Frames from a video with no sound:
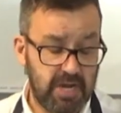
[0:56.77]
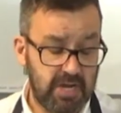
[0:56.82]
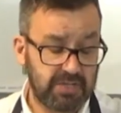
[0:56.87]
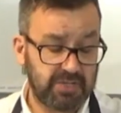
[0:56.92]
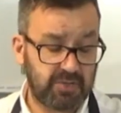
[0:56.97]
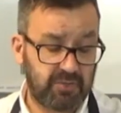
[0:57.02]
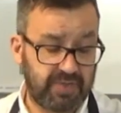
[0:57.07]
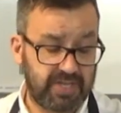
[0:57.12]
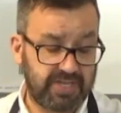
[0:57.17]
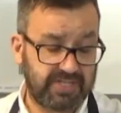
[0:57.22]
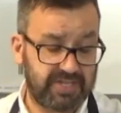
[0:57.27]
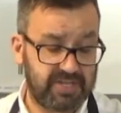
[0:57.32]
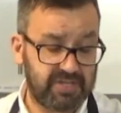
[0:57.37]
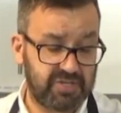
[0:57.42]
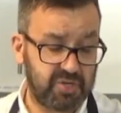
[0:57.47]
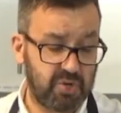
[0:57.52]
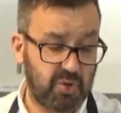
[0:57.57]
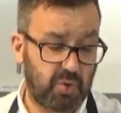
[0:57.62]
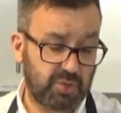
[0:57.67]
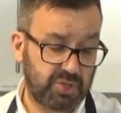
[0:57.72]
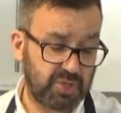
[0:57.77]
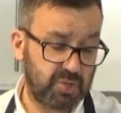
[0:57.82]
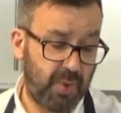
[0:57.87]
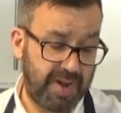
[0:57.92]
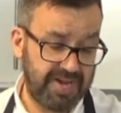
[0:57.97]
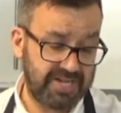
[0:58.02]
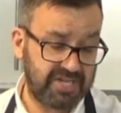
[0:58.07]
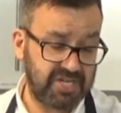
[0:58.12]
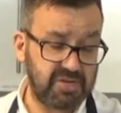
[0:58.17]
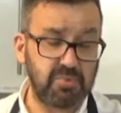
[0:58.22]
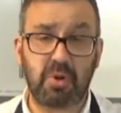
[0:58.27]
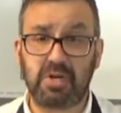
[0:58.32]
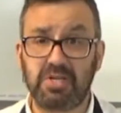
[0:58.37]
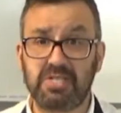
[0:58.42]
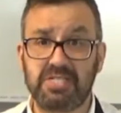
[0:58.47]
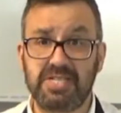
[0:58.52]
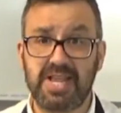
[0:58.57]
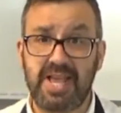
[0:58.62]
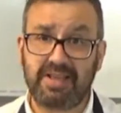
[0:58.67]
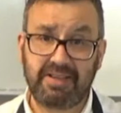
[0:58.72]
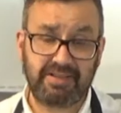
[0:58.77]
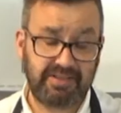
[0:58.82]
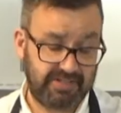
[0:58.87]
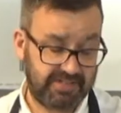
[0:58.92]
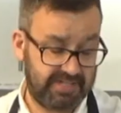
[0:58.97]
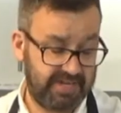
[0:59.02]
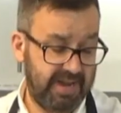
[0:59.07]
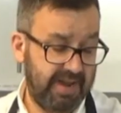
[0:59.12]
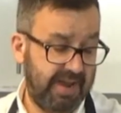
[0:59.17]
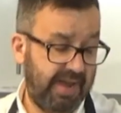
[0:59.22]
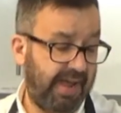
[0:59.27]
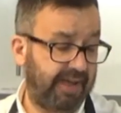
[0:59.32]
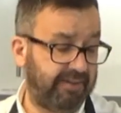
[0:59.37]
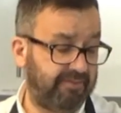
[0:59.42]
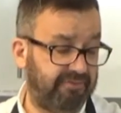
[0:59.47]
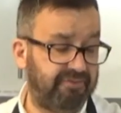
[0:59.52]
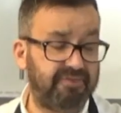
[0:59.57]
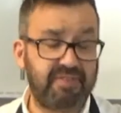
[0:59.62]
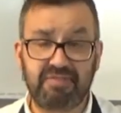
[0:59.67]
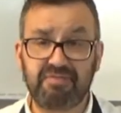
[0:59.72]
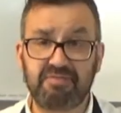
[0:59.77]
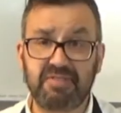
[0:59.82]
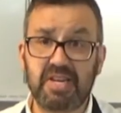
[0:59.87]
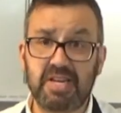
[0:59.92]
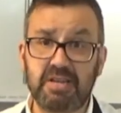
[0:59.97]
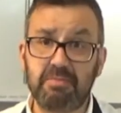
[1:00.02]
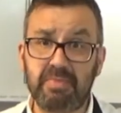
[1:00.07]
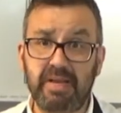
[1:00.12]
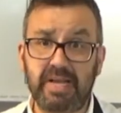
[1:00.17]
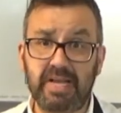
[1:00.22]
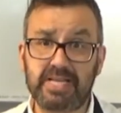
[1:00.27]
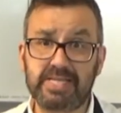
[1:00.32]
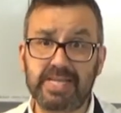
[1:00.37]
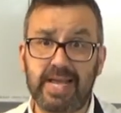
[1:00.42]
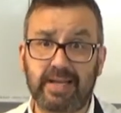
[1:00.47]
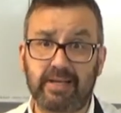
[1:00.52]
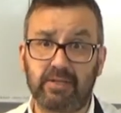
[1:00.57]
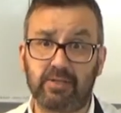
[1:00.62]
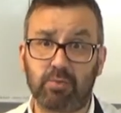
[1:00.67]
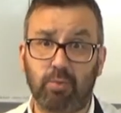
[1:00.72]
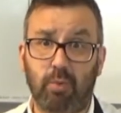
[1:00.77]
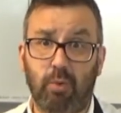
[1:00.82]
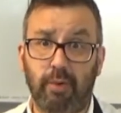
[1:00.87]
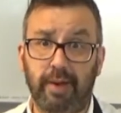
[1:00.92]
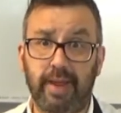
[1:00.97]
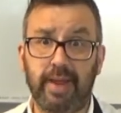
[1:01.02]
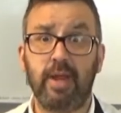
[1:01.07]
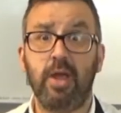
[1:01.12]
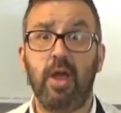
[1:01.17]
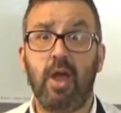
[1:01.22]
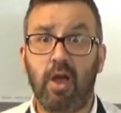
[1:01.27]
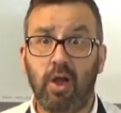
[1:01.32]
So this is your 21-second and 15-millisecond warning.